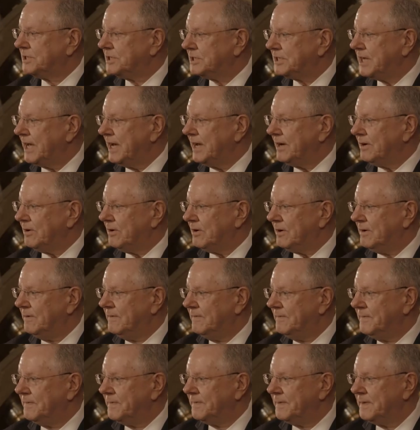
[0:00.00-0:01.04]
standard,
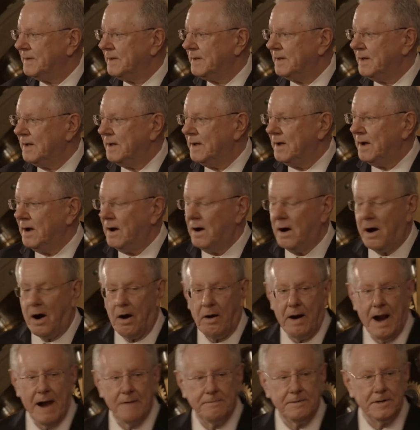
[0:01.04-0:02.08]

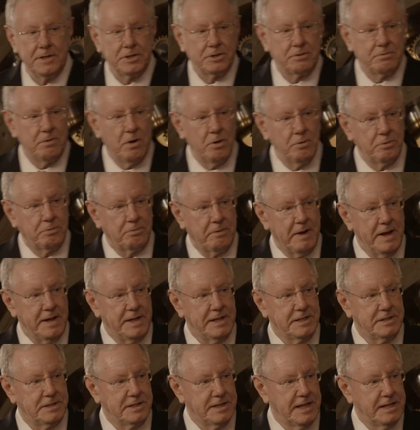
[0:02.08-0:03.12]
our average growth rate
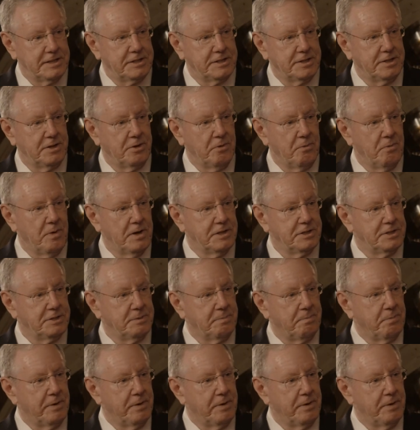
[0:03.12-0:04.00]
is less than it was the